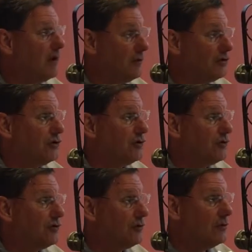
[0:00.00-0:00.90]
this year,
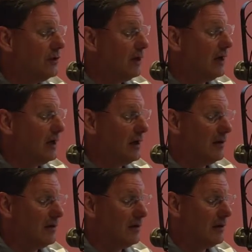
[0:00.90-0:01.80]
so
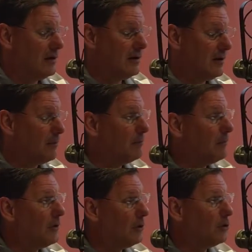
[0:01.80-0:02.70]
I'm
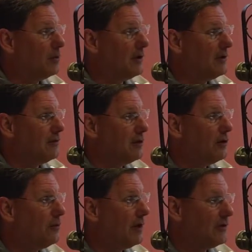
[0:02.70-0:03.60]
a little bit in the
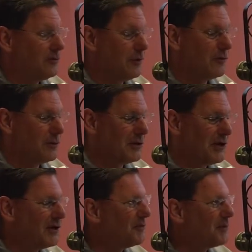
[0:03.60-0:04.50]
know about some of the
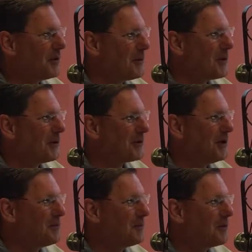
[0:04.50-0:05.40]
plans, but I better
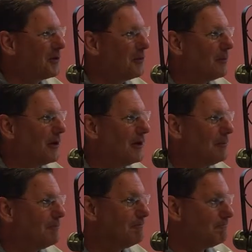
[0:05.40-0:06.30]
keep them under my
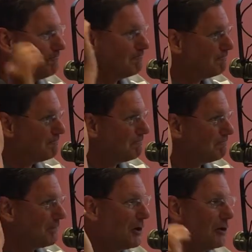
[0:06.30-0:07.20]

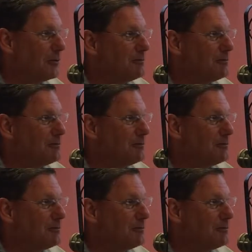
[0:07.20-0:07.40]
hair.